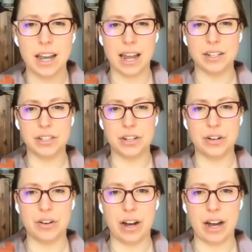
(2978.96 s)
And
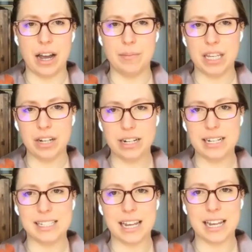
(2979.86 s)
so I'm
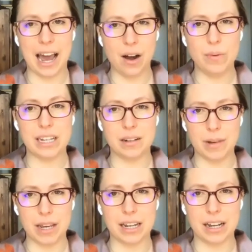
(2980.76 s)
curious how we can
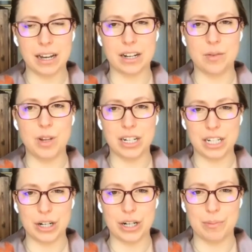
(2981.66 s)
make a
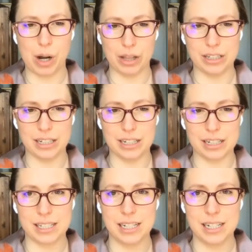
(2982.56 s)
communitarian
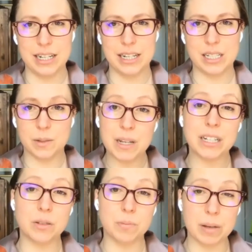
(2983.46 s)
politics
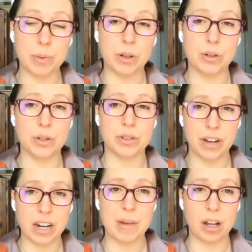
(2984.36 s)
speak to people mm. whose
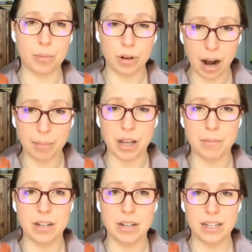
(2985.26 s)
fundamental
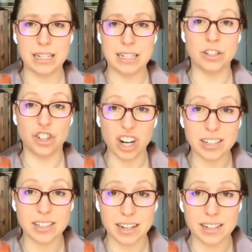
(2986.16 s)
problem is
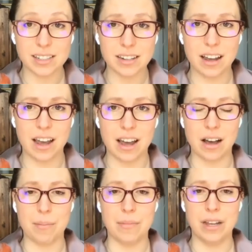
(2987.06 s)
justice.
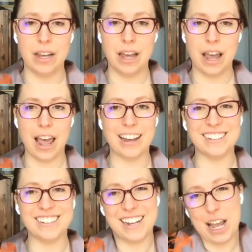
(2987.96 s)
Um,
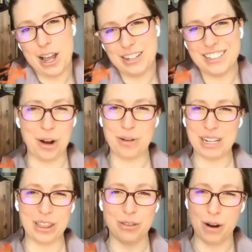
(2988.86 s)
and you know, we
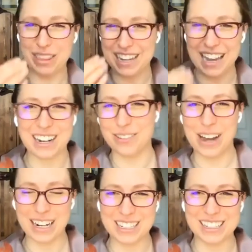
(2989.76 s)
can throw in the added
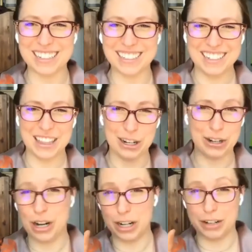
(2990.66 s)
fact that their
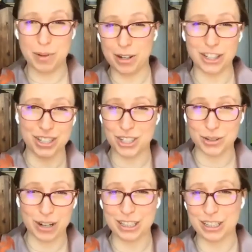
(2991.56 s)
narratives about justice
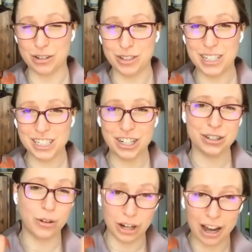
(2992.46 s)
directly contradict each
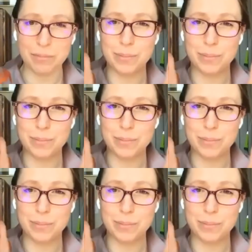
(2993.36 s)
other or not.